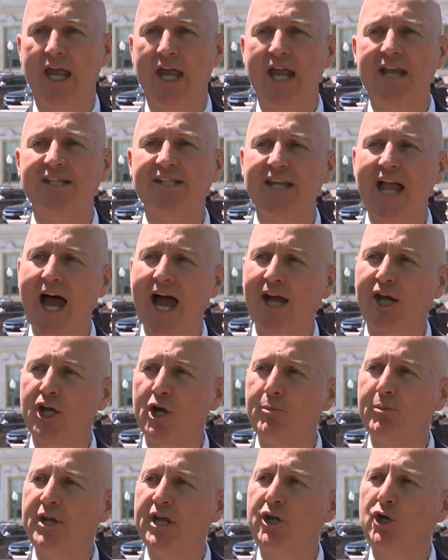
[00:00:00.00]
It's not going
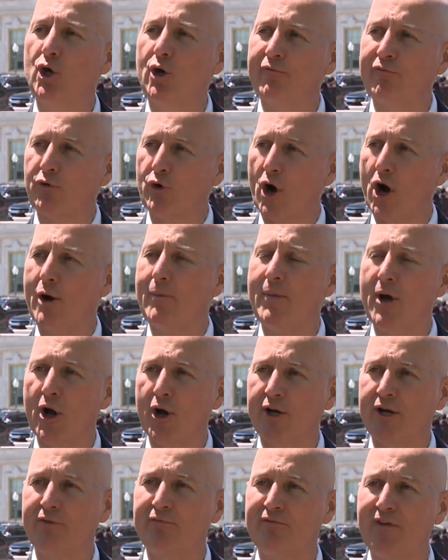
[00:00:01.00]
to be good for our
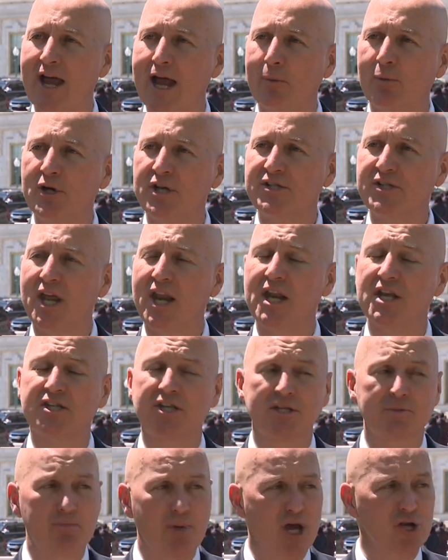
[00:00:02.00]
American families, and it's
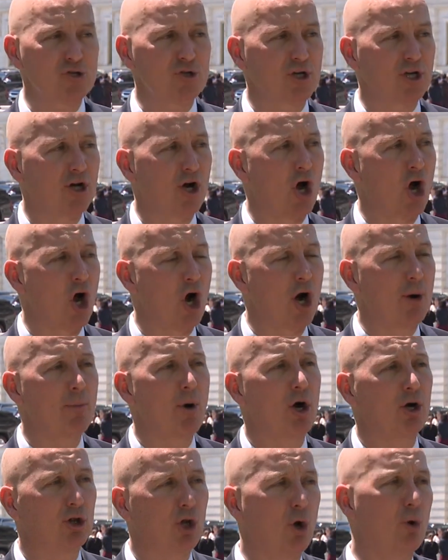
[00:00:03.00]
especially going to harm
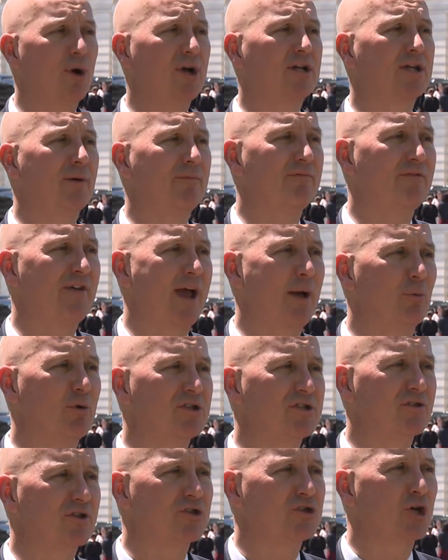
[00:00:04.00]
our low-income
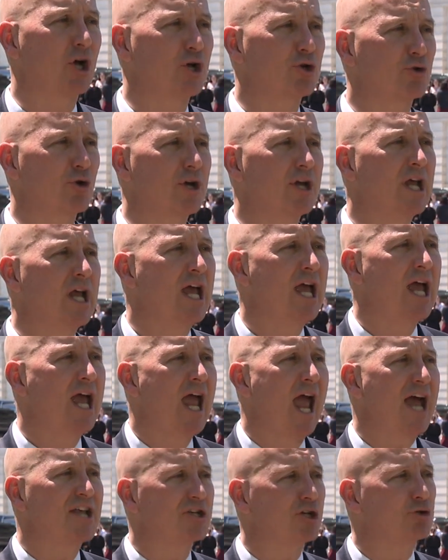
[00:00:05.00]
families in this country
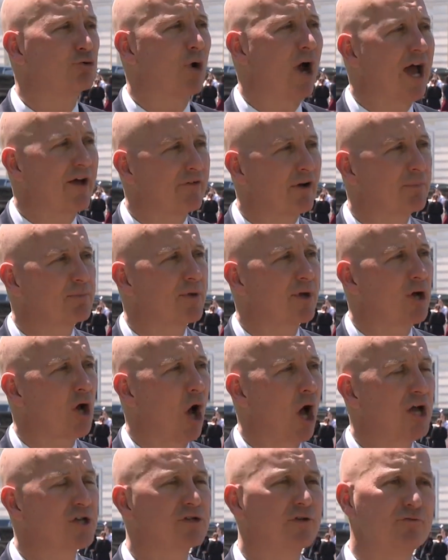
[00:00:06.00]
as it drive up the
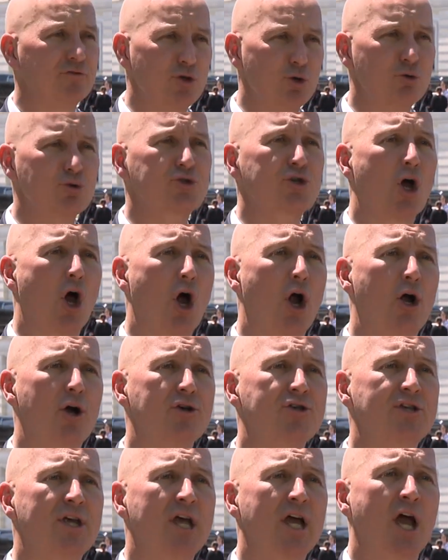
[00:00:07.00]
cost of used
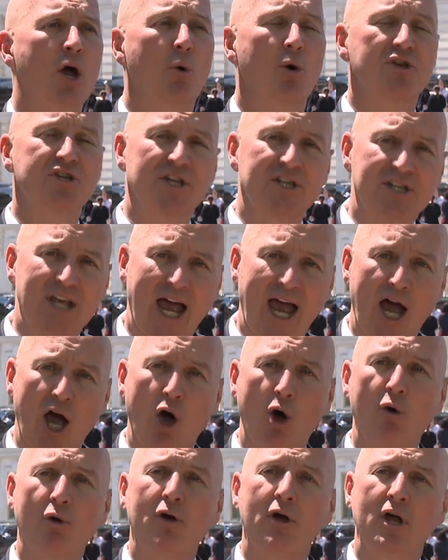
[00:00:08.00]
cars, which is
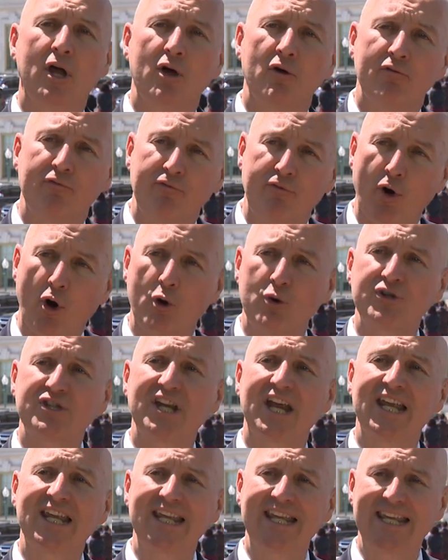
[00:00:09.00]
how folks
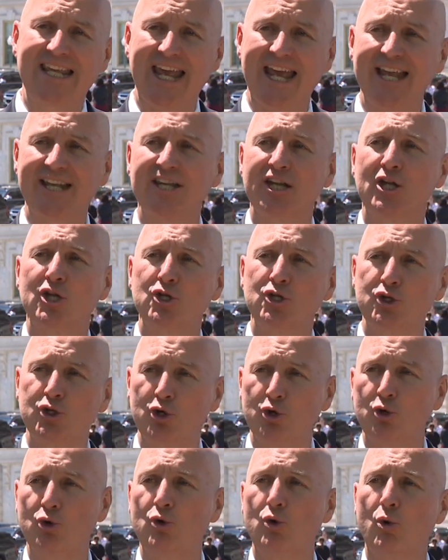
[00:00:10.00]
get
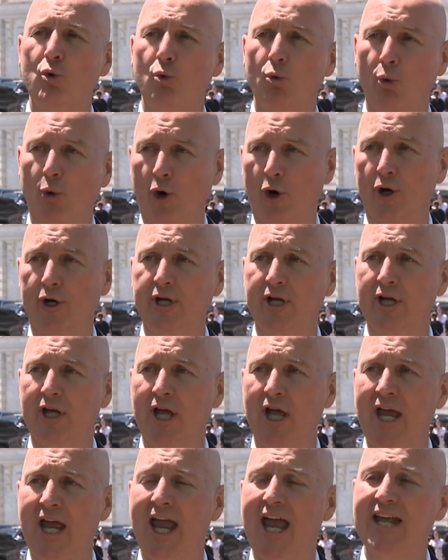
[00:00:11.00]
to work.
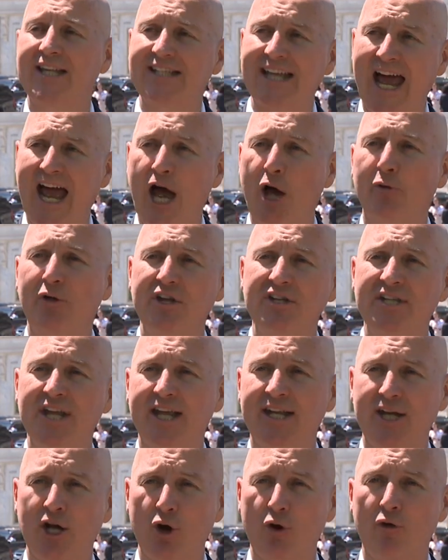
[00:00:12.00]
It's how they
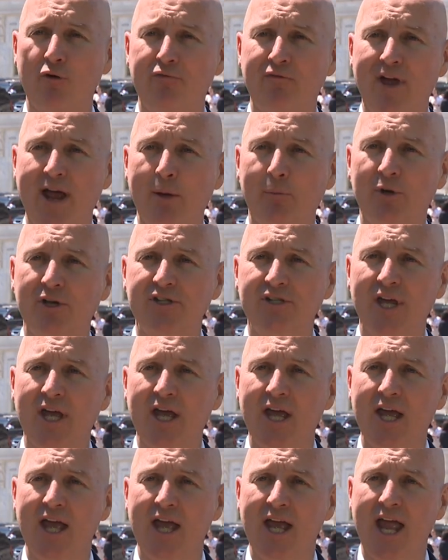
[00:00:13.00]
take care of their families.
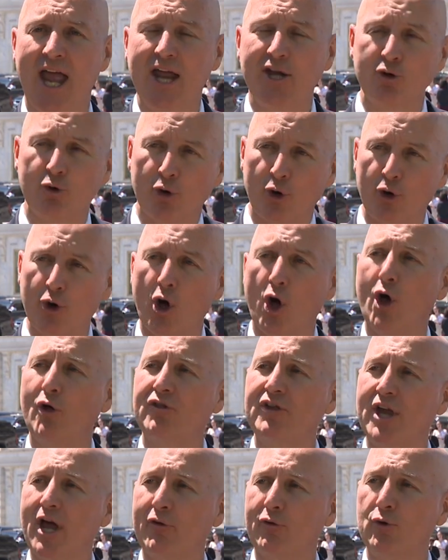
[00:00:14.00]
And you heard all
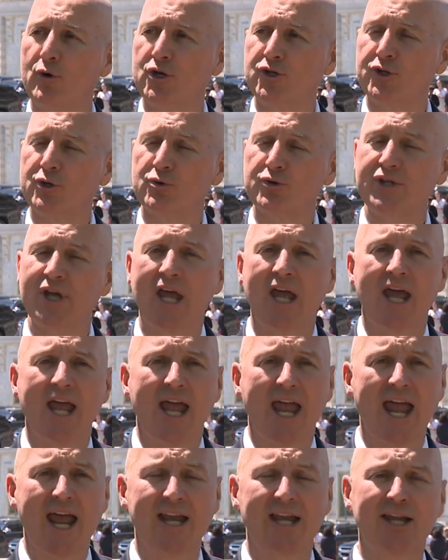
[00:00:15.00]
the other issues.
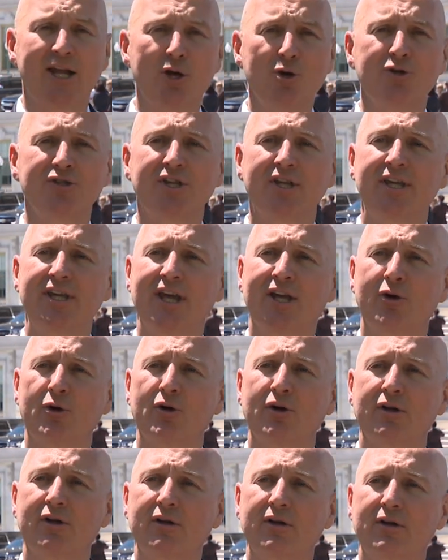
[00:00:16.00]
And here's the
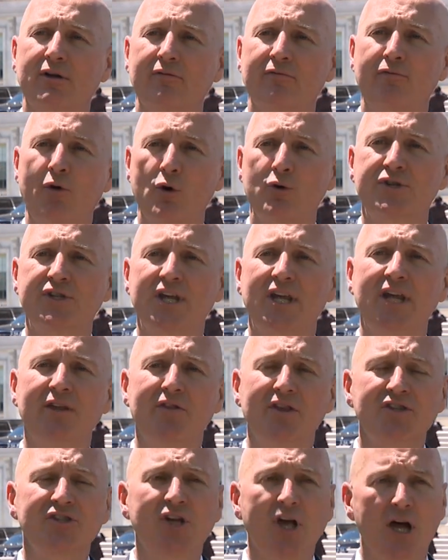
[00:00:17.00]
kicker, folks. In
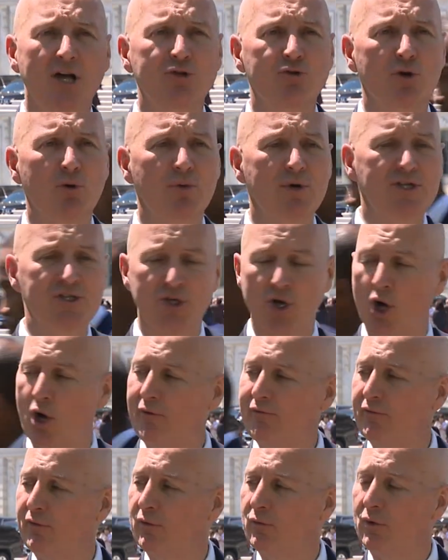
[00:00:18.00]
this country, we
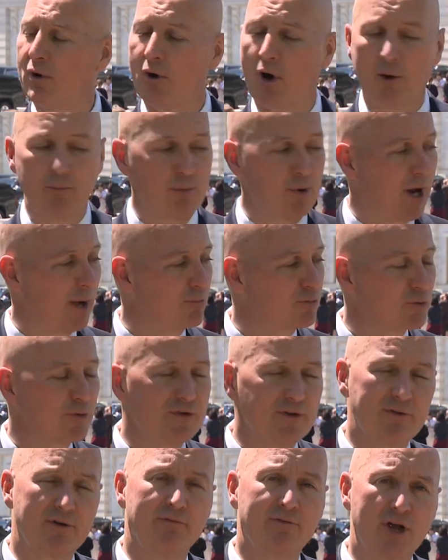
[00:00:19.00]
solve our problems
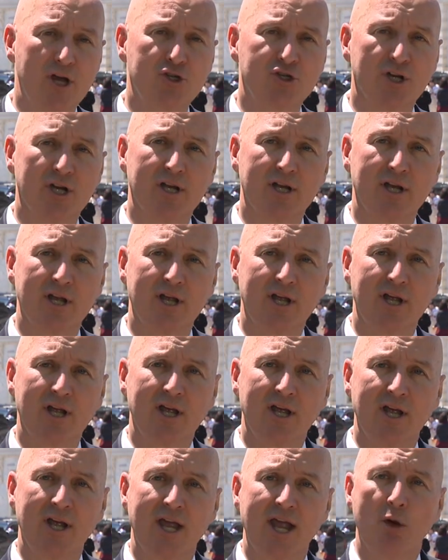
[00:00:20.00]
with innovation.
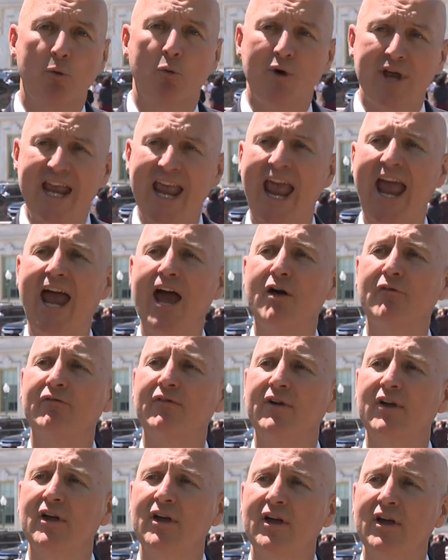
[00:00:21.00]
We have
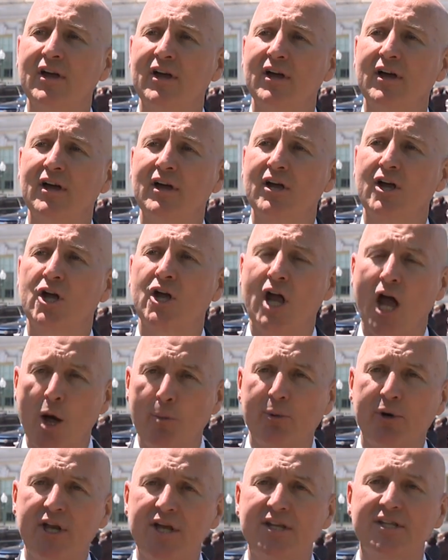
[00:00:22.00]

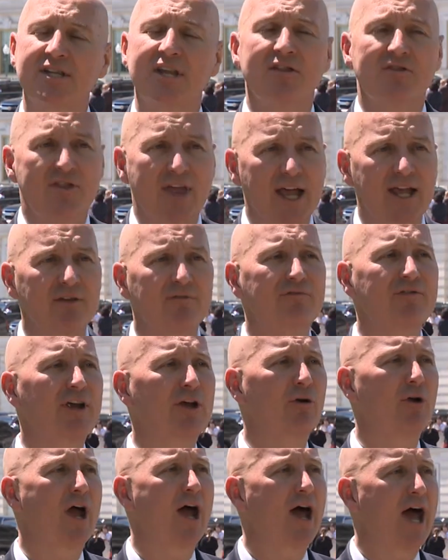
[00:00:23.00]
companies that can
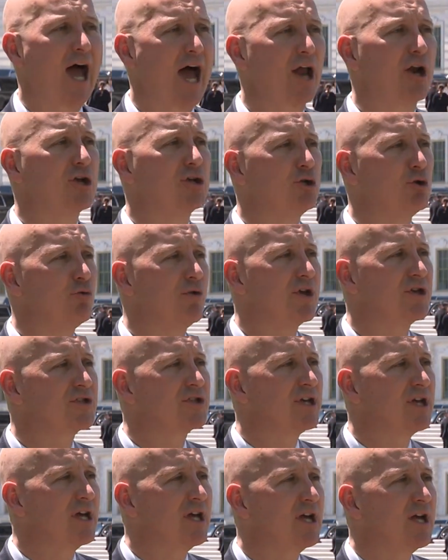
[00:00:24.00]
figure out how to do
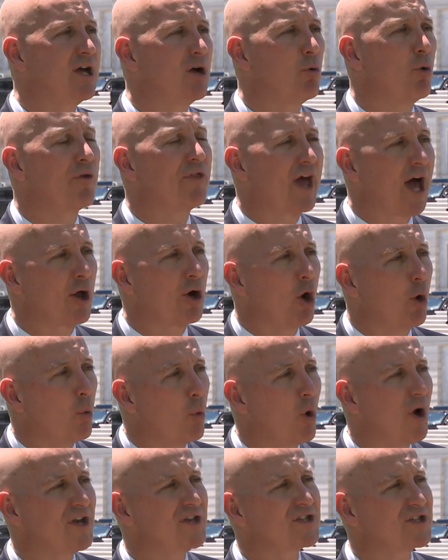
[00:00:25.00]
this without a
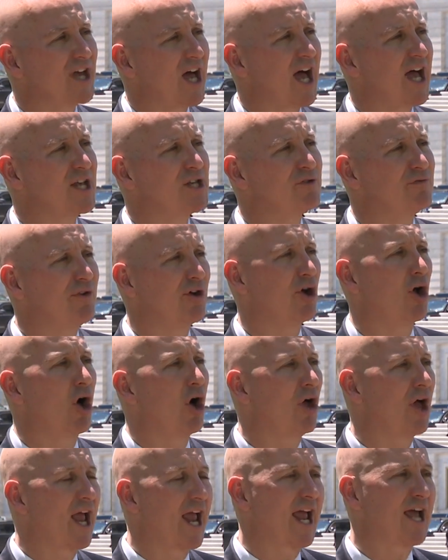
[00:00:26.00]

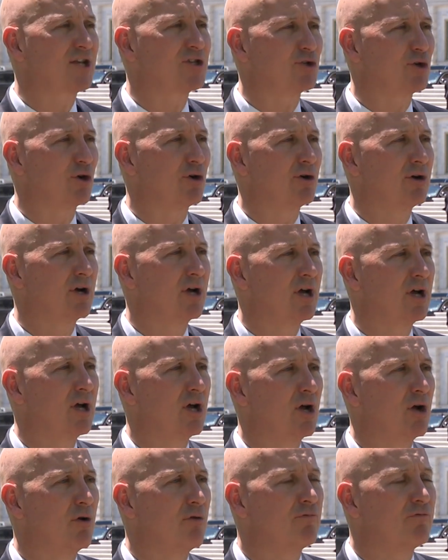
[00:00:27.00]
one-size-fit-all answer
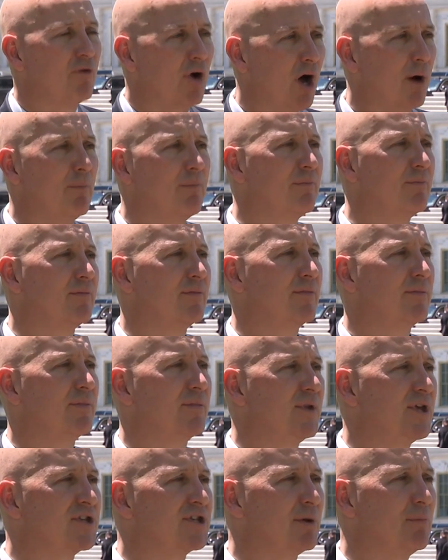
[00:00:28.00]
from
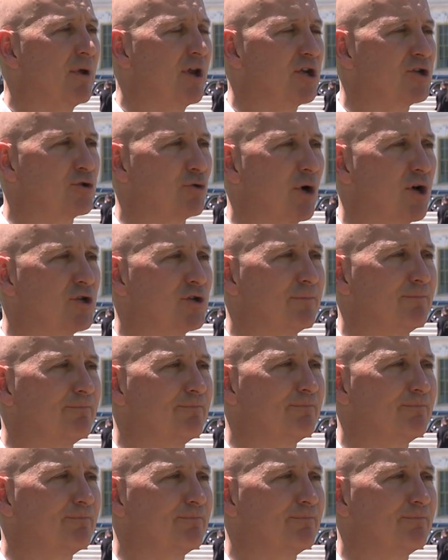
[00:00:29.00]
this administration.